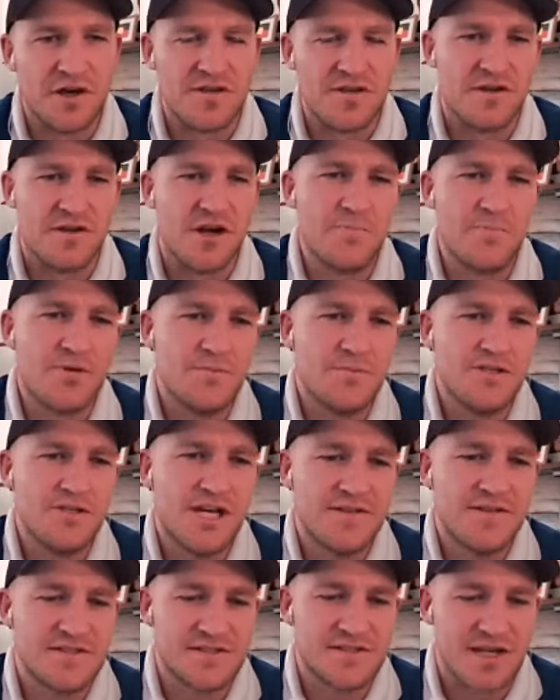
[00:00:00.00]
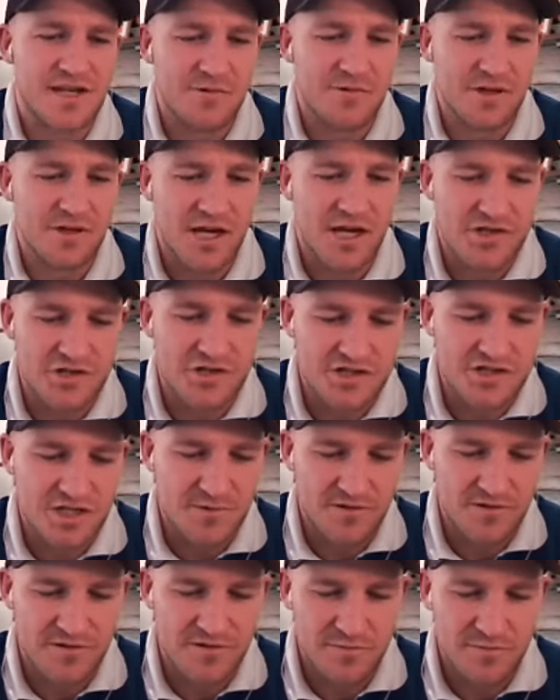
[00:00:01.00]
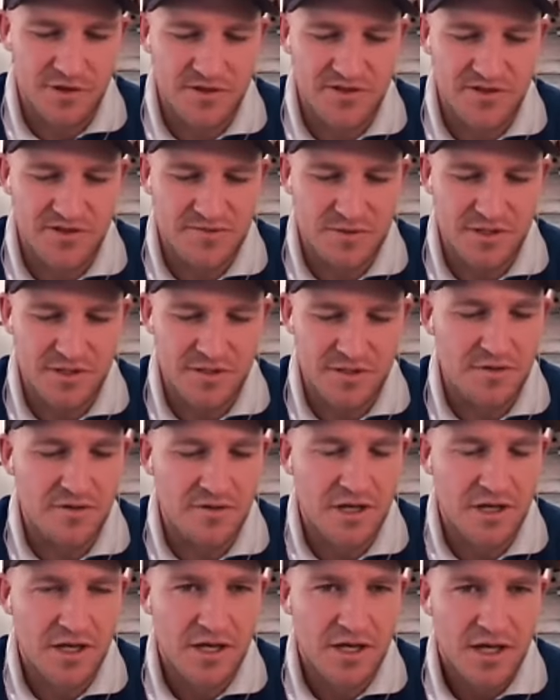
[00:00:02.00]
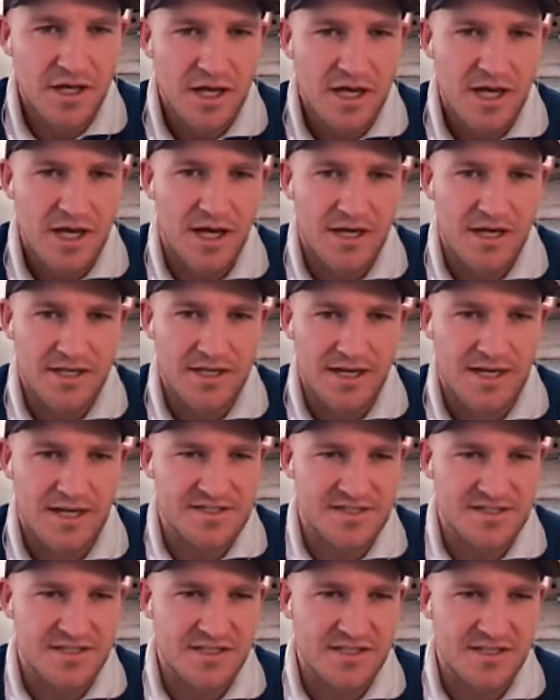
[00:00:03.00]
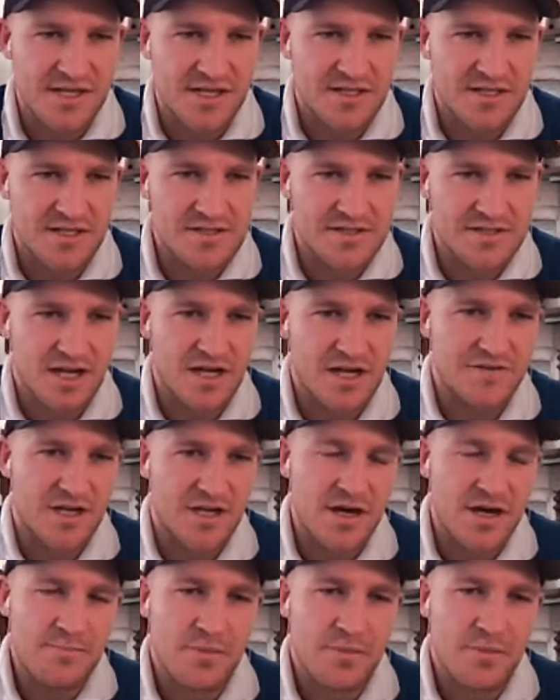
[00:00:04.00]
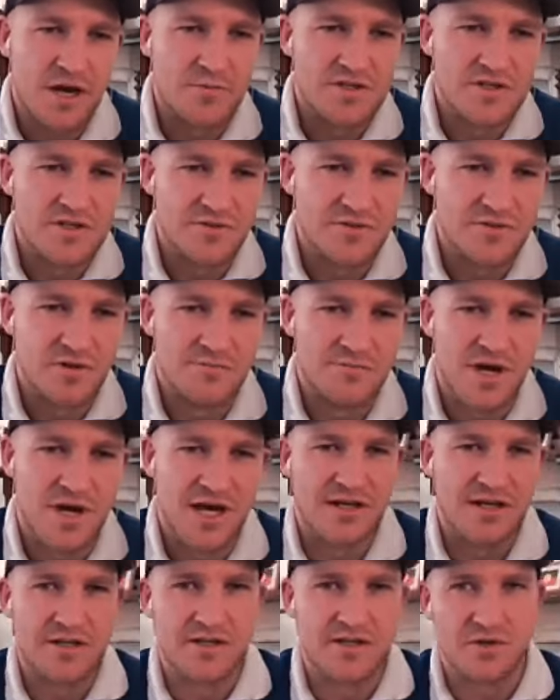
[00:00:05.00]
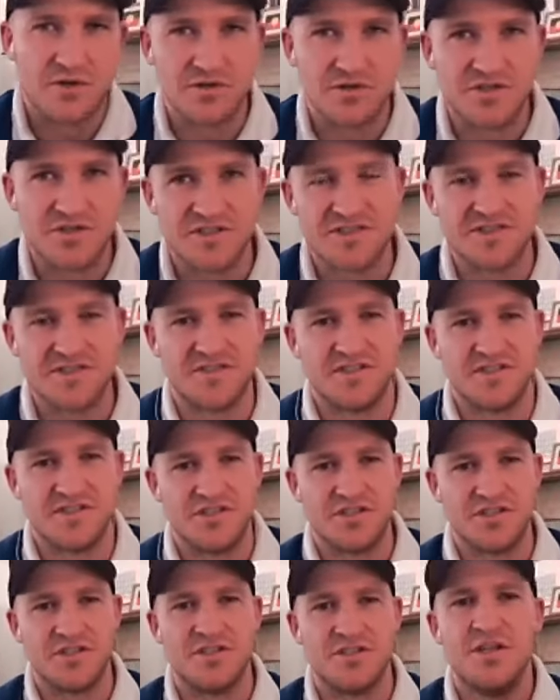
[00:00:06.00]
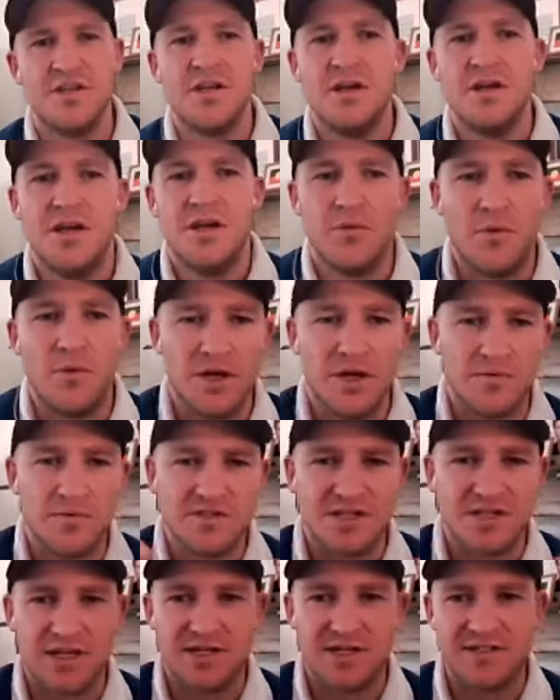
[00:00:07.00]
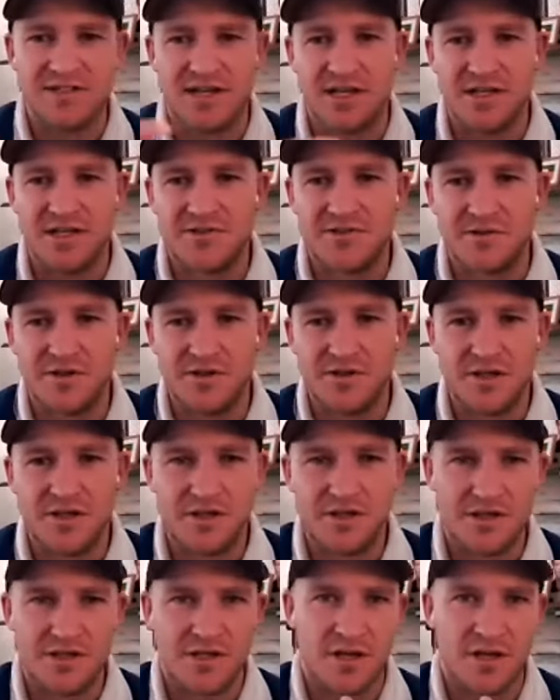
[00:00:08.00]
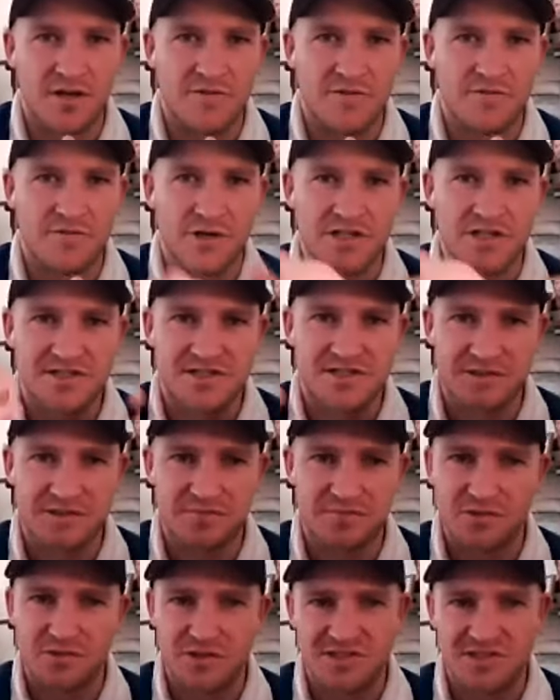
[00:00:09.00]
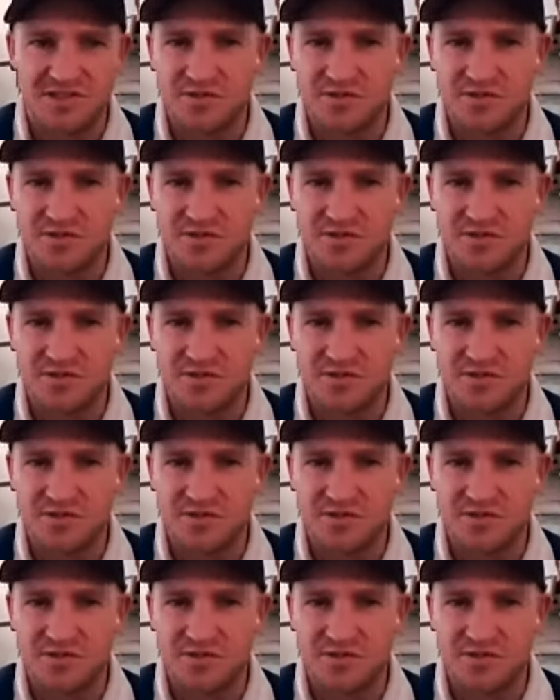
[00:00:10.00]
And I probably had the same relationship, if I'm honest, with Casey and Xavier, but we sort of made a conscious decision when it was getting down to it that, you know, if we were still